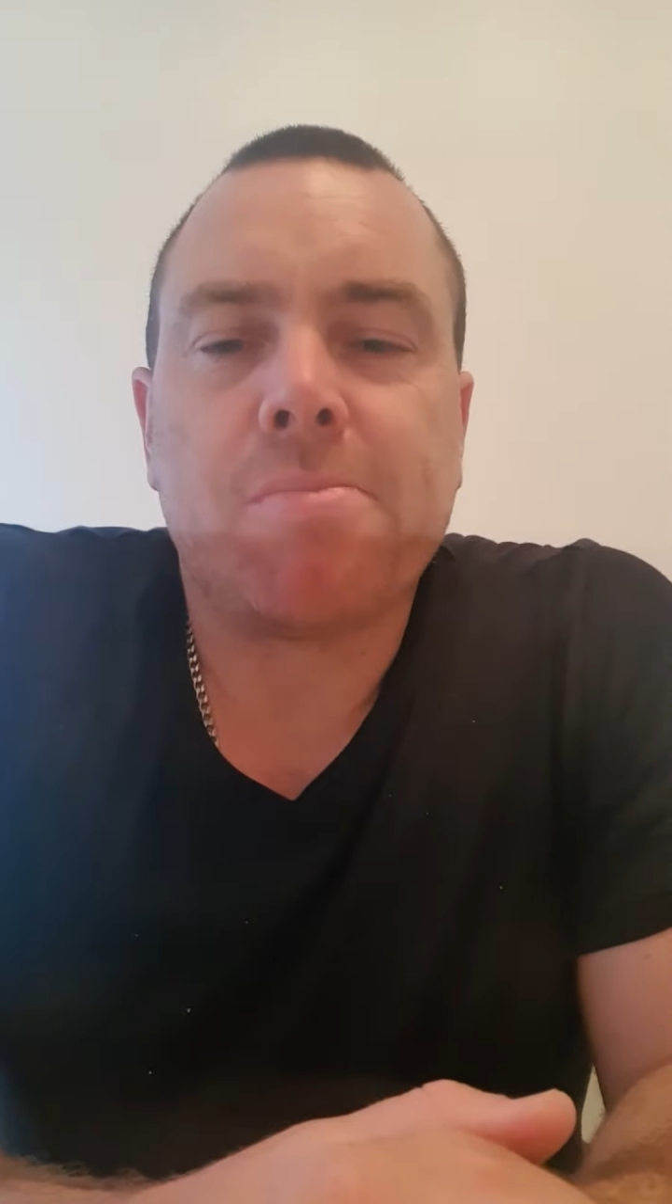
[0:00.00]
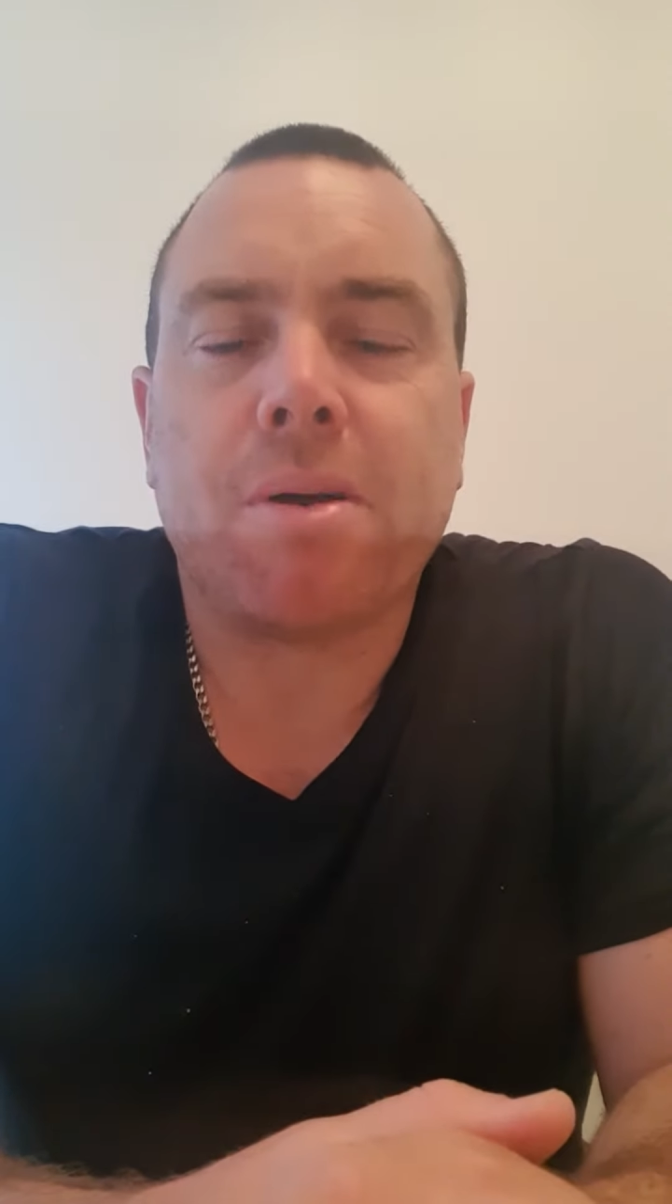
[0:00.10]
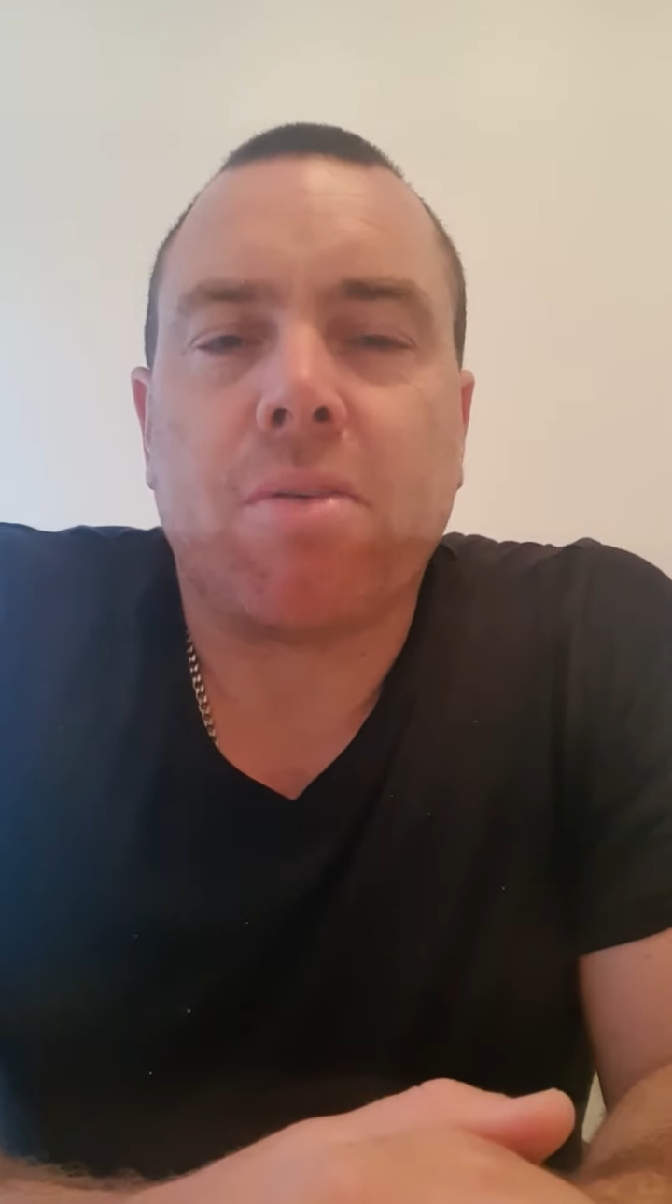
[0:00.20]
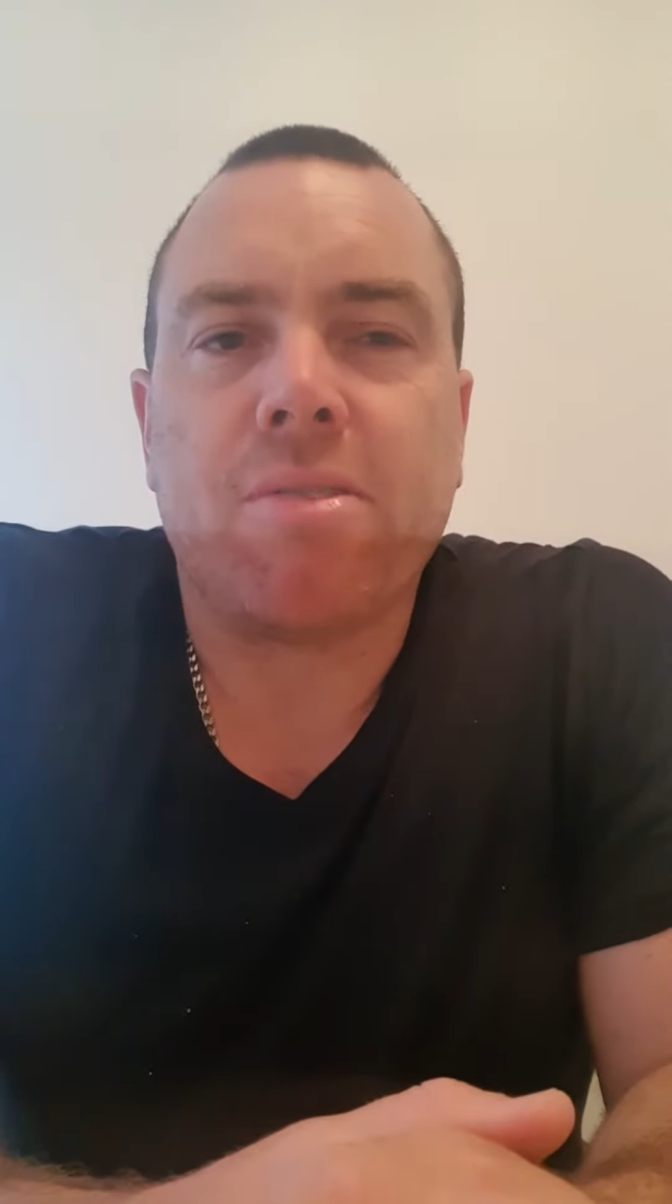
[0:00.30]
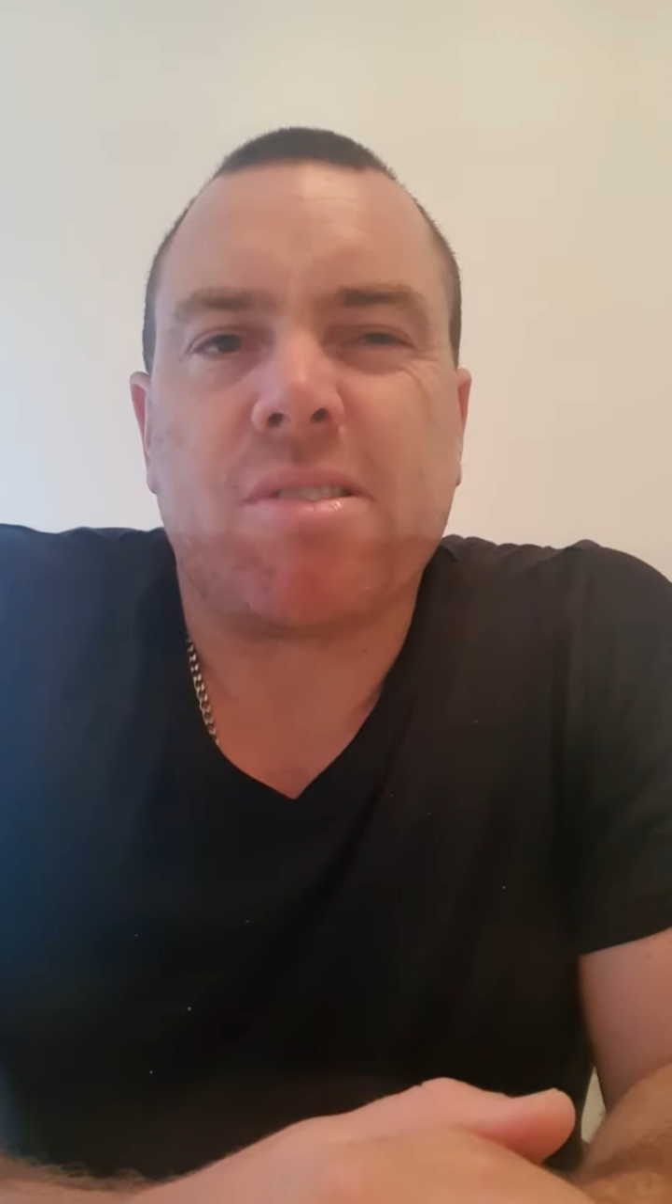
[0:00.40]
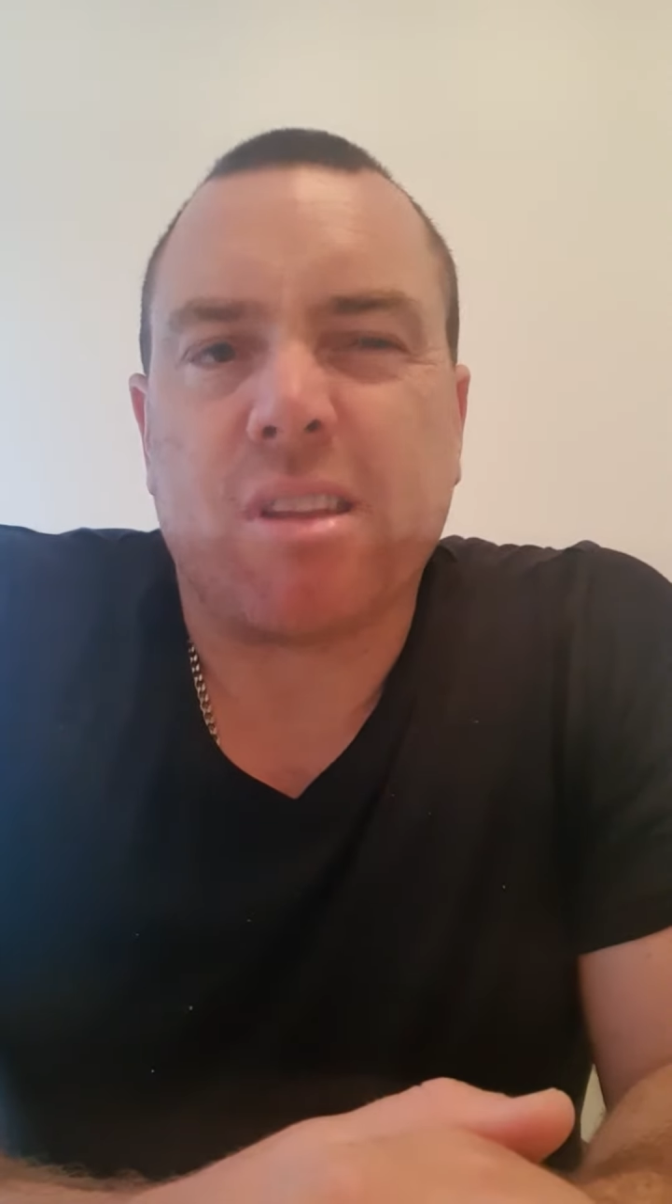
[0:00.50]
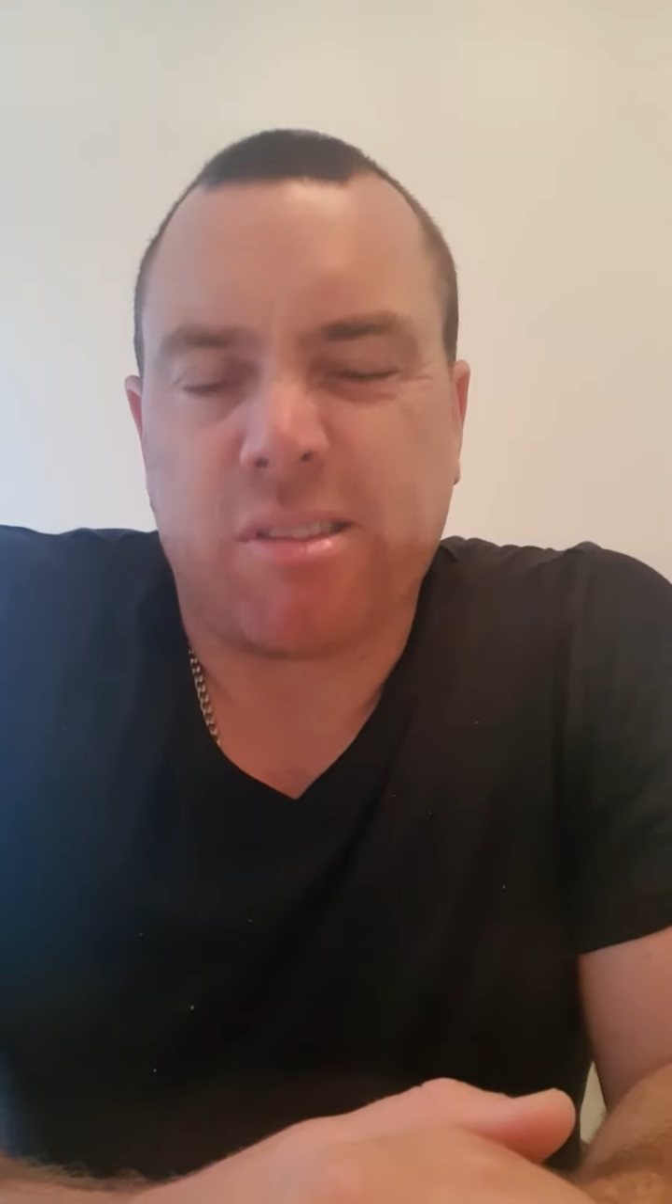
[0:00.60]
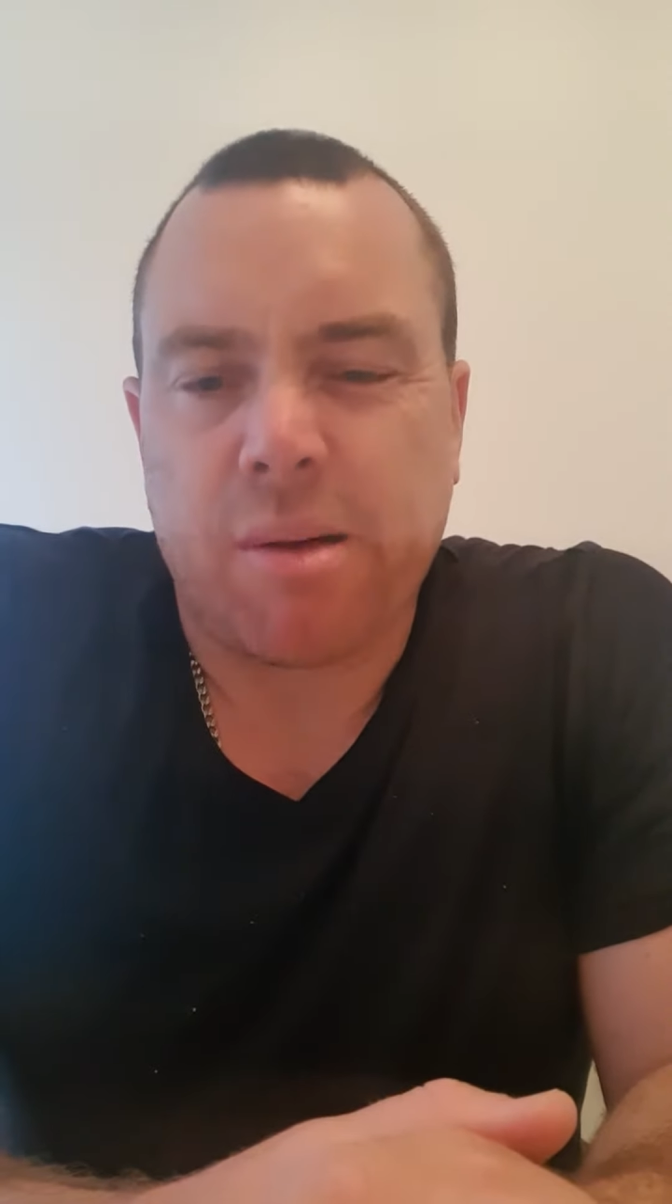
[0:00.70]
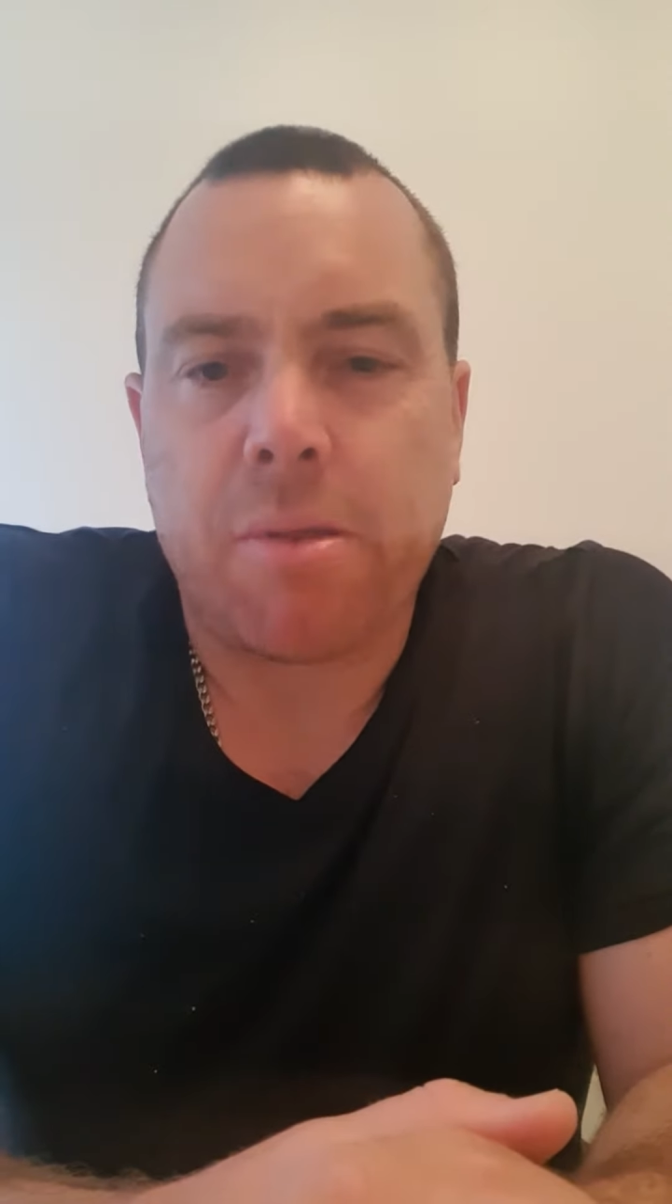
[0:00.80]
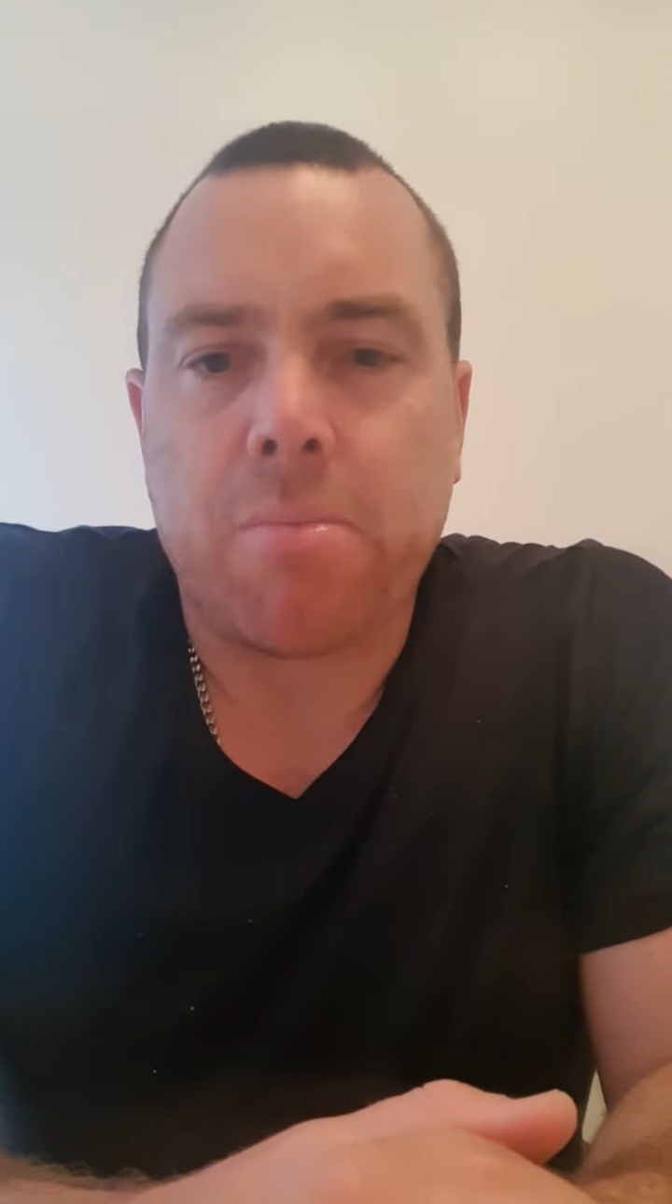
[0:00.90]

but obviously some of